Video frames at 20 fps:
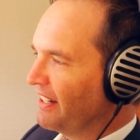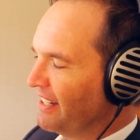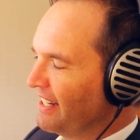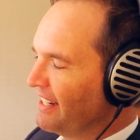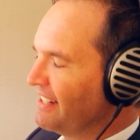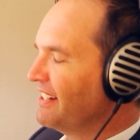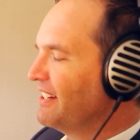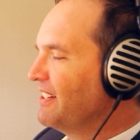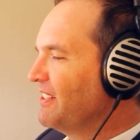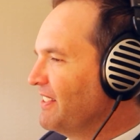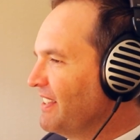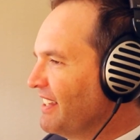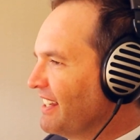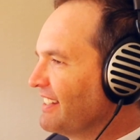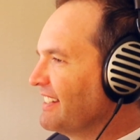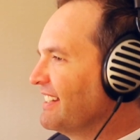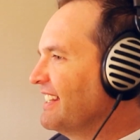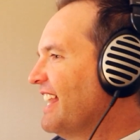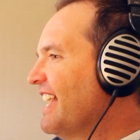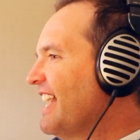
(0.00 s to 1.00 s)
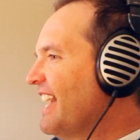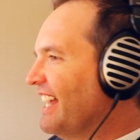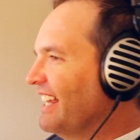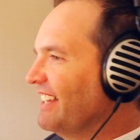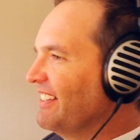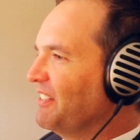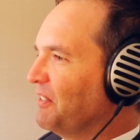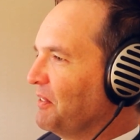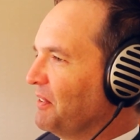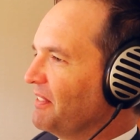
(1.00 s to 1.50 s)
I need you to do this and
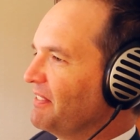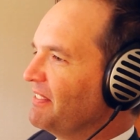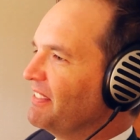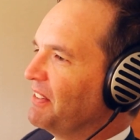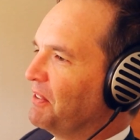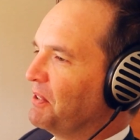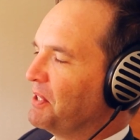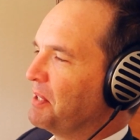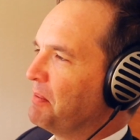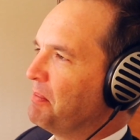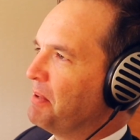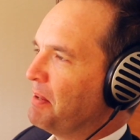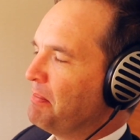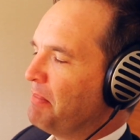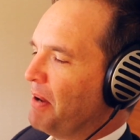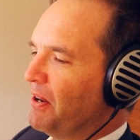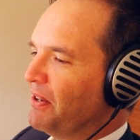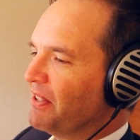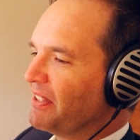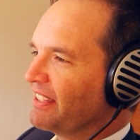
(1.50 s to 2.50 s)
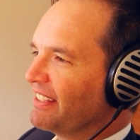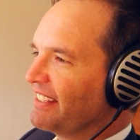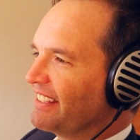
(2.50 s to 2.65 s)
that? Or is it a bit of both?